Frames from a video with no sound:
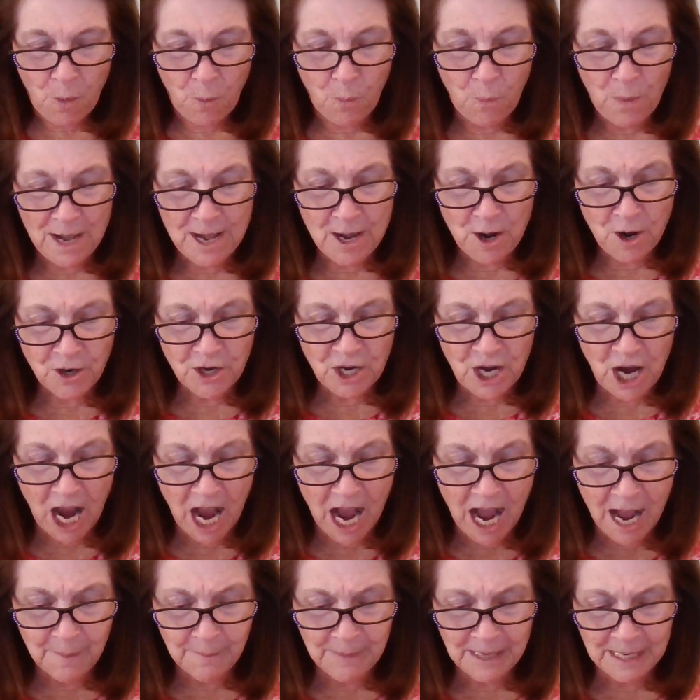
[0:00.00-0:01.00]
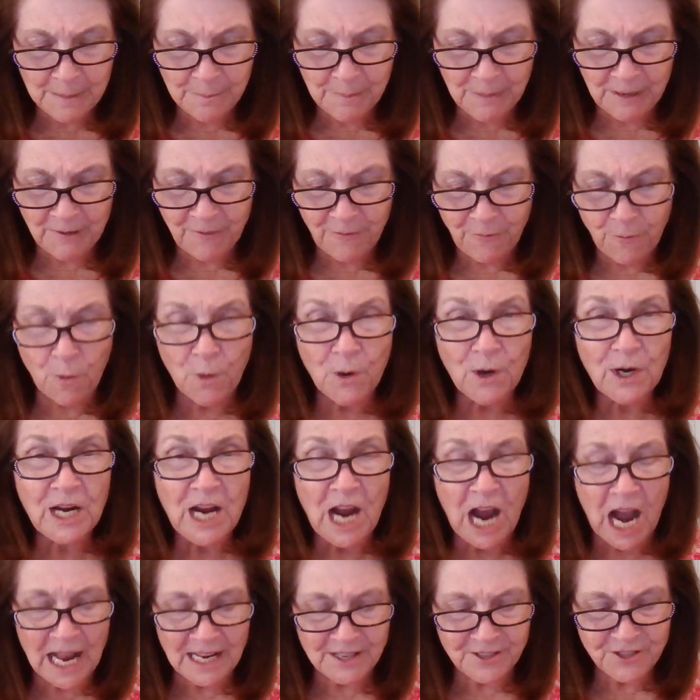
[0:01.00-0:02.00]
We are coming before
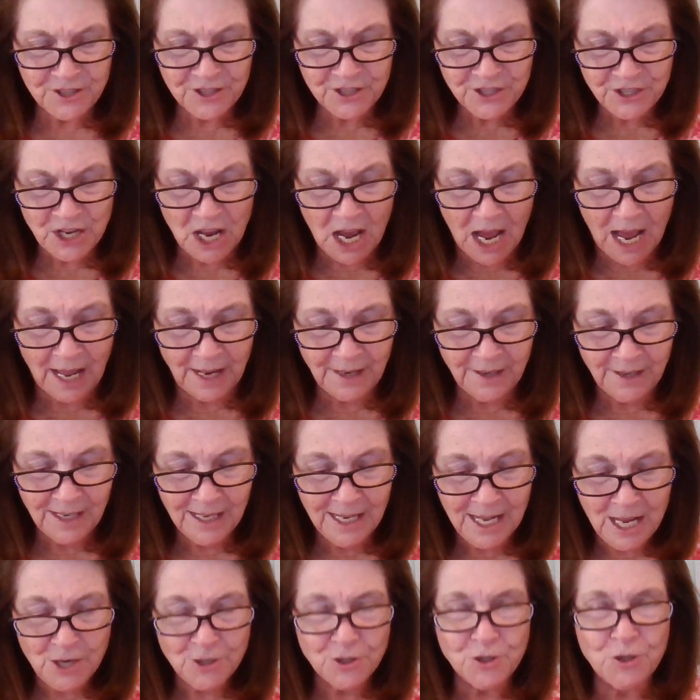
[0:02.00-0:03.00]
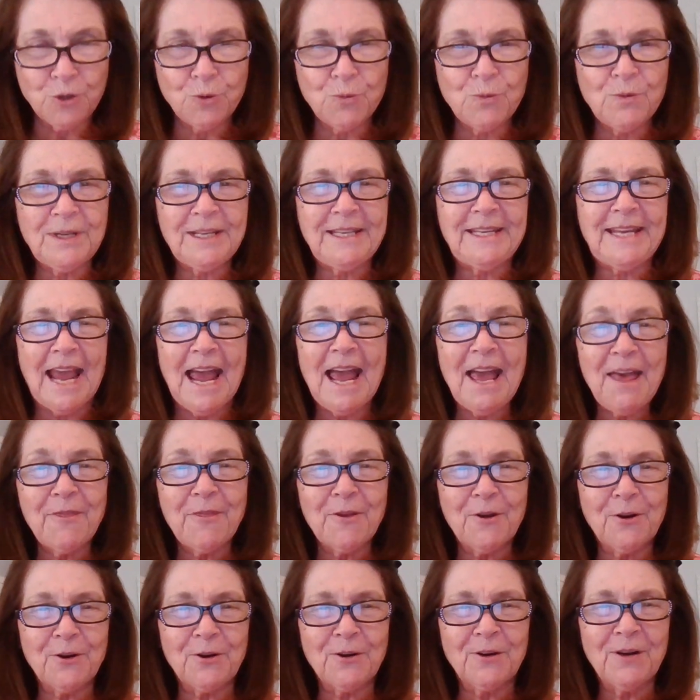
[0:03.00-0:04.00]
God's Son
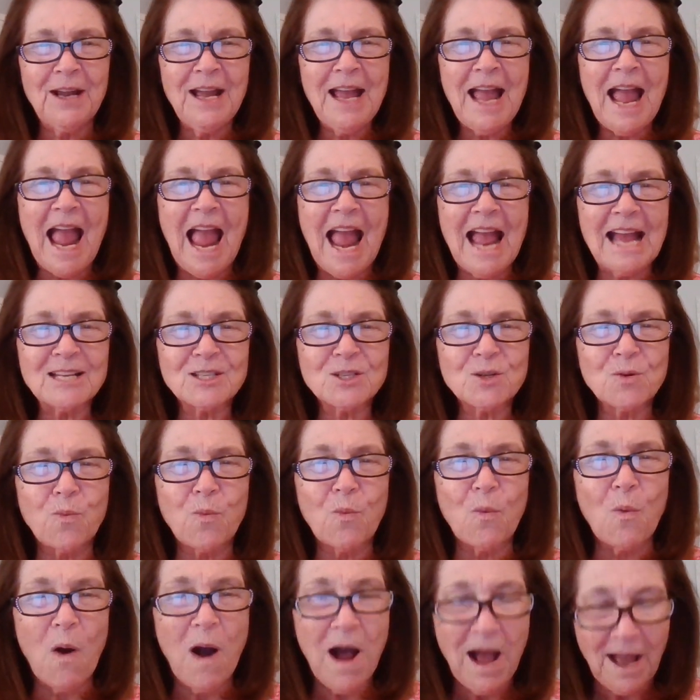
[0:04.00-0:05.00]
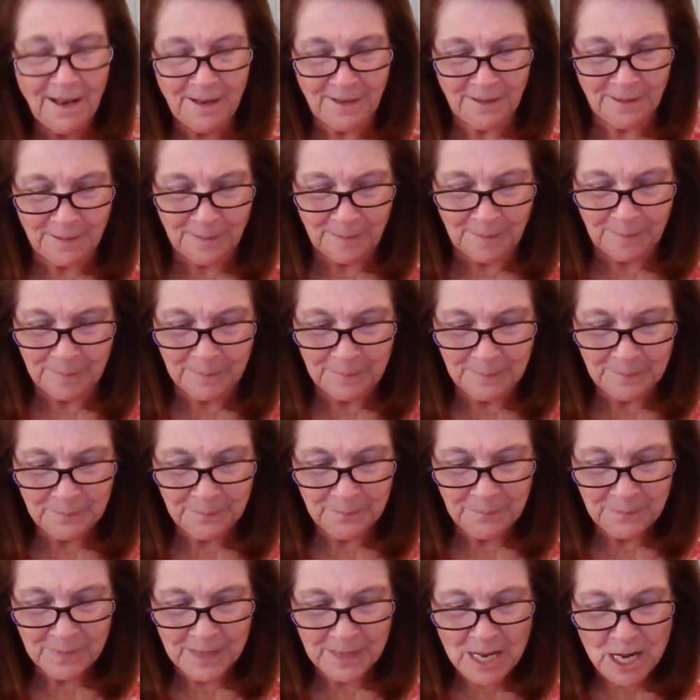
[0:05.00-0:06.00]
together as one
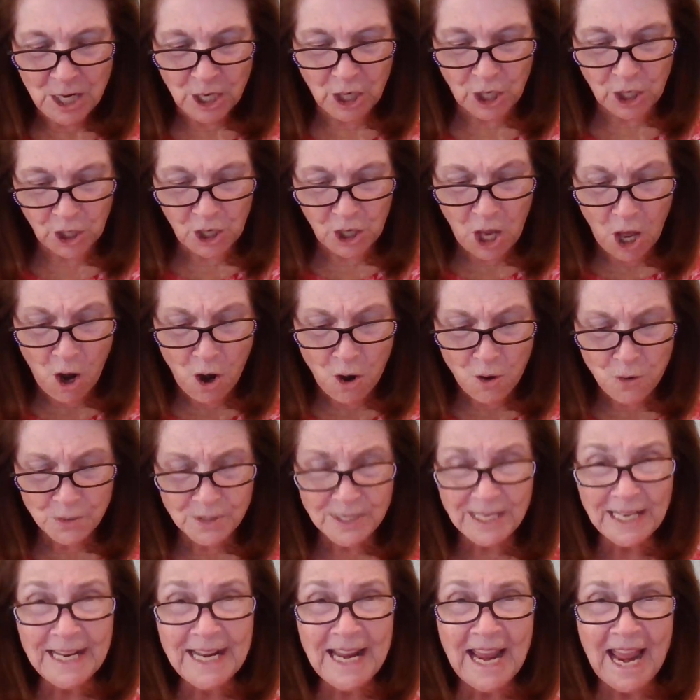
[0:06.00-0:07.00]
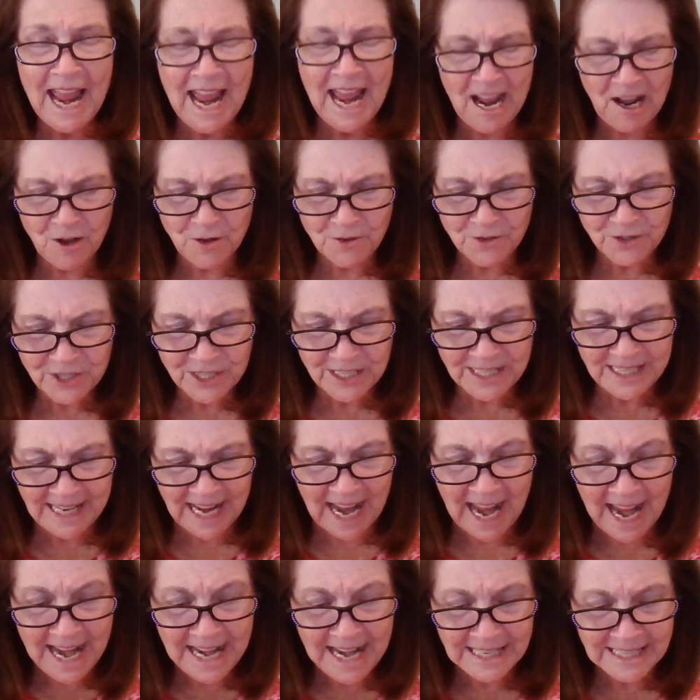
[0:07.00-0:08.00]
closing hell's
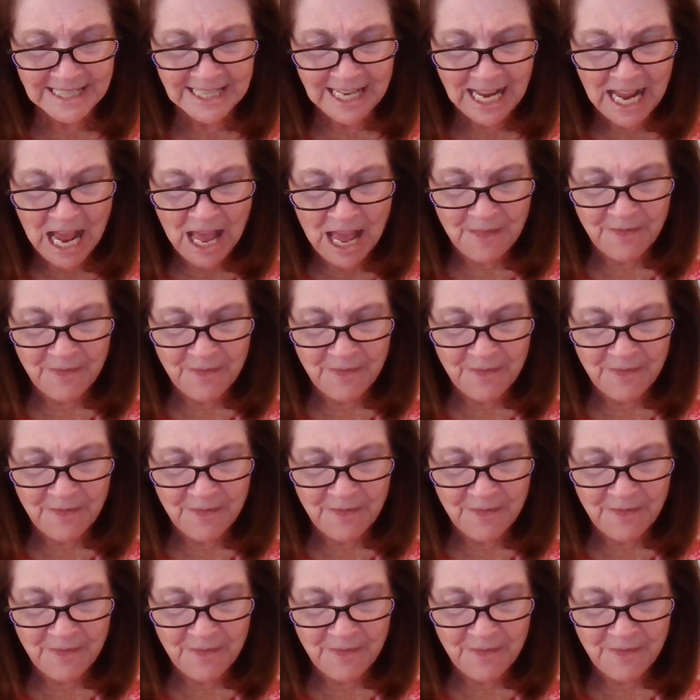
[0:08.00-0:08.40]
gates